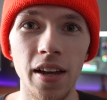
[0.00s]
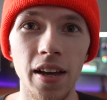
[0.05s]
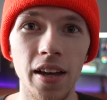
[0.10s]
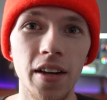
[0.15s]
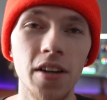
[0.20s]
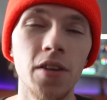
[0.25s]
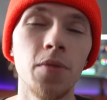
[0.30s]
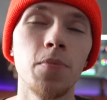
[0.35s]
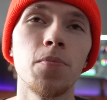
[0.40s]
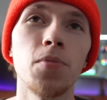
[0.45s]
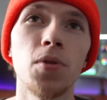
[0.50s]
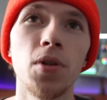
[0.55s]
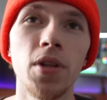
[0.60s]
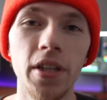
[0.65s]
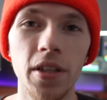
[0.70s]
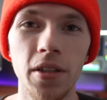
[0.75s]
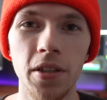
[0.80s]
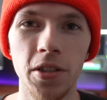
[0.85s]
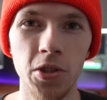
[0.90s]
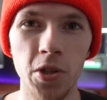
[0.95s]
it
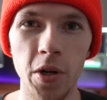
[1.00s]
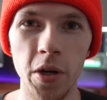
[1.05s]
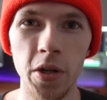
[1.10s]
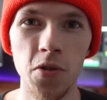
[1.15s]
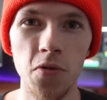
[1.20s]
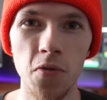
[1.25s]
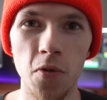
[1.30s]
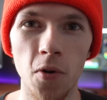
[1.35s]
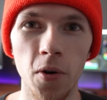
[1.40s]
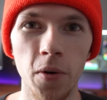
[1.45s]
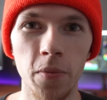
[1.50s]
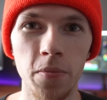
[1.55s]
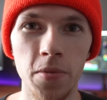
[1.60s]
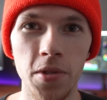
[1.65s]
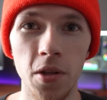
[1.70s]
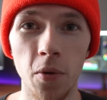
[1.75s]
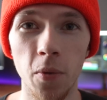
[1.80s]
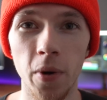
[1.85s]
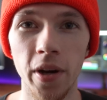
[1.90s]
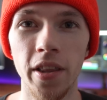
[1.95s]
completely transforms
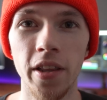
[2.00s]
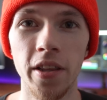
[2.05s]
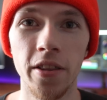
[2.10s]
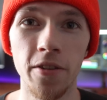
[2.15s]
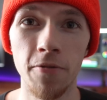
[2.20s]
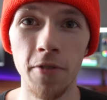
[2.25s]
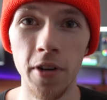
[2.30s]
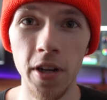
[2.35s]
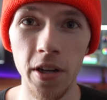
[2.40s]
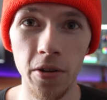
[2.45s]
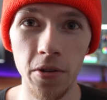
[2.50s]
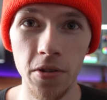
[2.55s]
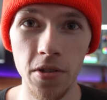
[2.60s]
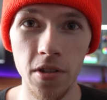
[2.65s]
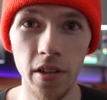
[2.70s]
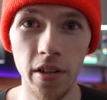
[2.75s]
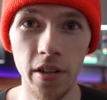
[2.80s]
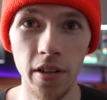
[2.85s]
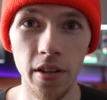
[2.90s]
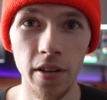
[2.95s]
the way that the videos
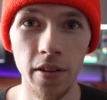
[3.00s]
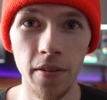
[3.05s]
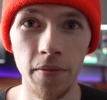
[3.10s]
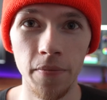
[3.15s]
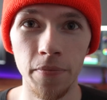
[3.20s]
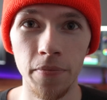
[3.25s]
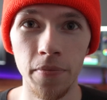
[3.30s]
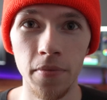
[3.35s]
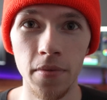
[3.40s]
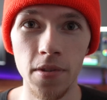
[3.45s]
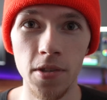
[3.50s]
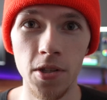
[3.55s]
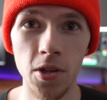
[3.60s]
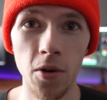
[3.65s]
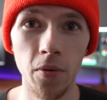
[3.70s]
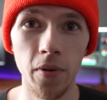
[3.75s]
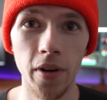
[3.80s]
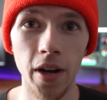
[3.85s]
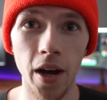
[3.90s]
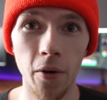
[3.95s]
look.
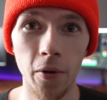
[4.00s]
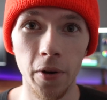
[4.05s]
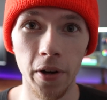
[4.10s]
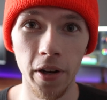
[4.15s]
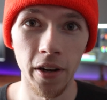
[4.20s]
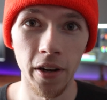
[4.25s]
So now we're